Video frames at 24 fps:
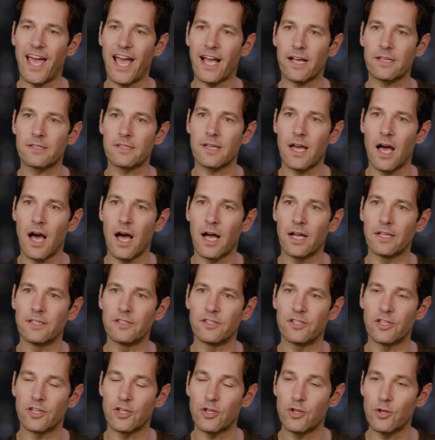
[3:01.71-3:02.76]
XCon
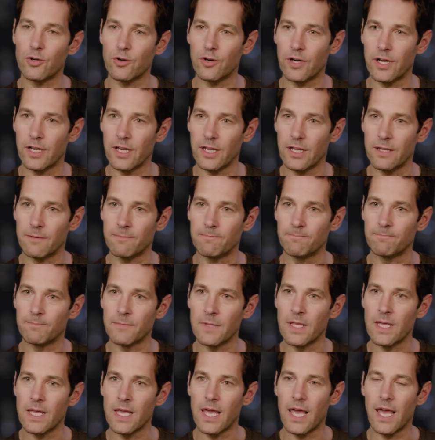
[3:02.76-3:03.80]
Security.
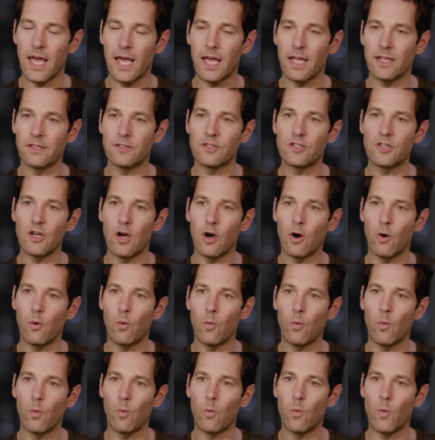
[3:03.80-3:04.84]
And so
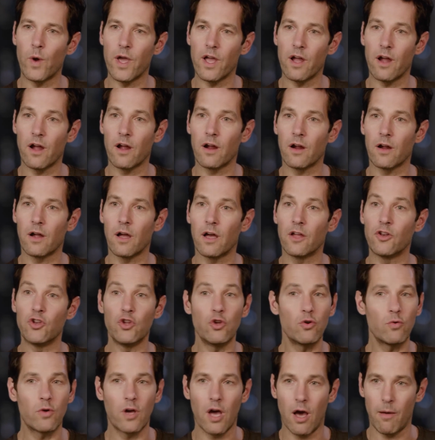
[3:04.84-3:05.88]
we are a
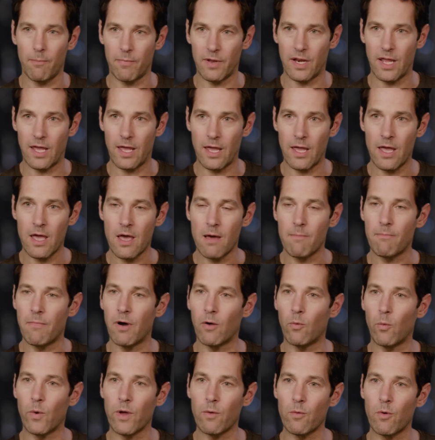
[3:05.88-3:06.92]
new company,
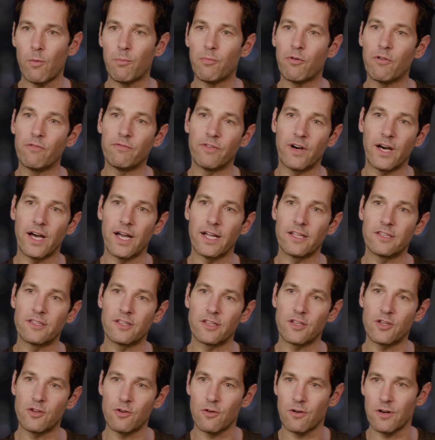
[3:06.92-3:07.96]
but we will provide
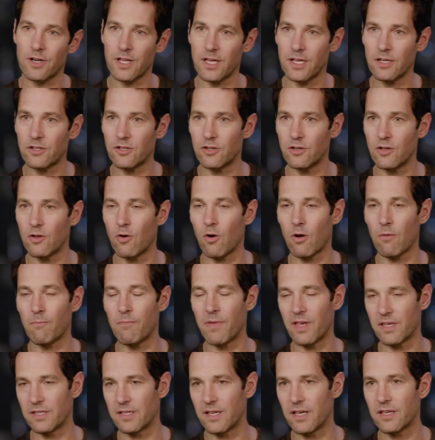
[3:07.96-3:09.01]
security to your
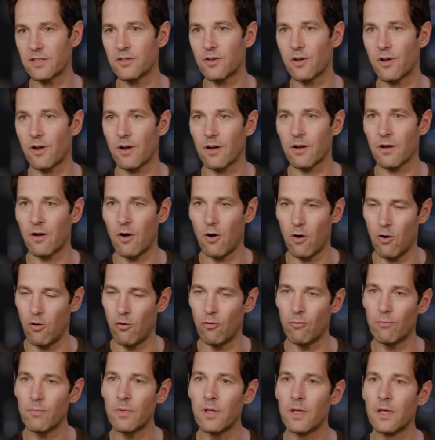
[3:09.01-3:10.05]
business or your
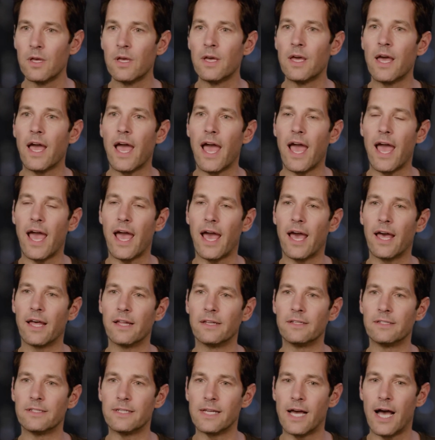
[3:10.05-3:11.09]
home.
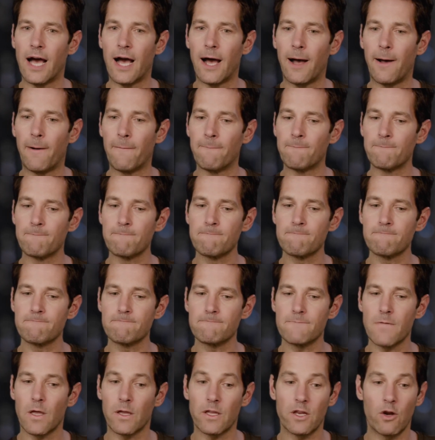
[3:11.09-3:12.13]
And,
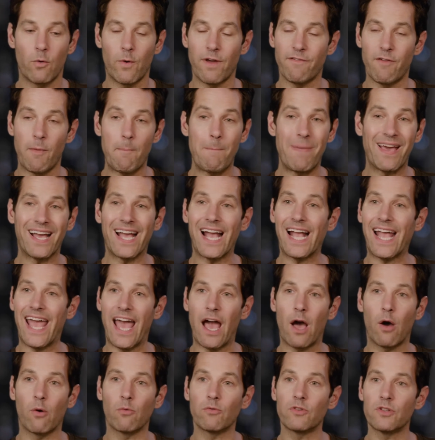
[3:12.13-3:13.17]
you know, we have a big
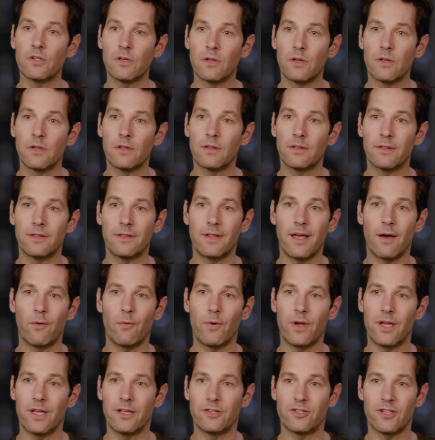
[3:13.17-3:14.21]
account that
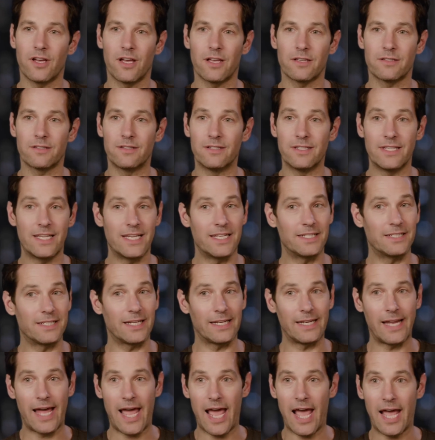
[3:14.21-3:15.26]
we just need to
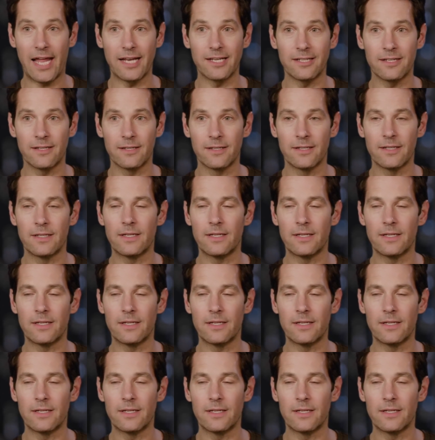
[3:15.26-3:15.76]
land.